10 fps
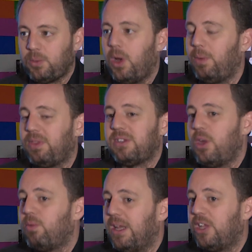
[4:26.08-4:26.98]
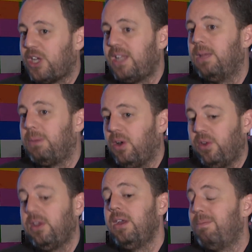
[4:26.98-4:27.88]
work with, there's no real agenda
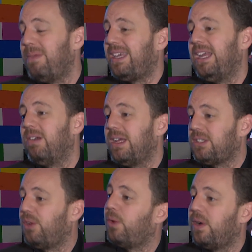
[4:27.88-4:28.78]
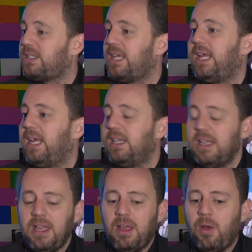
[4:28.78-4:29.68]
beyond making great software and selling it.
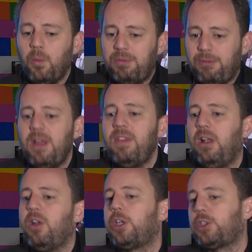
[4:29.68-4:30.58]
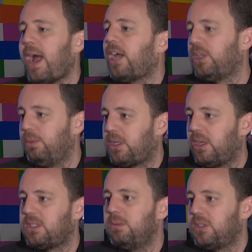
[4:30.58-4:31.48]
We're finding a lot of traction with
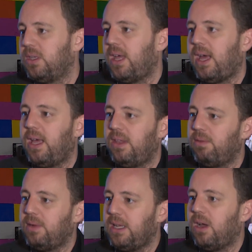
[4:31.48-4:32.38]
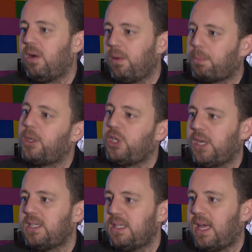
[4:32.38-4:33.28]
customers on that, and they really are
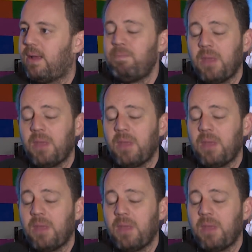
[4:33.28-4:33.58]
appreciating that,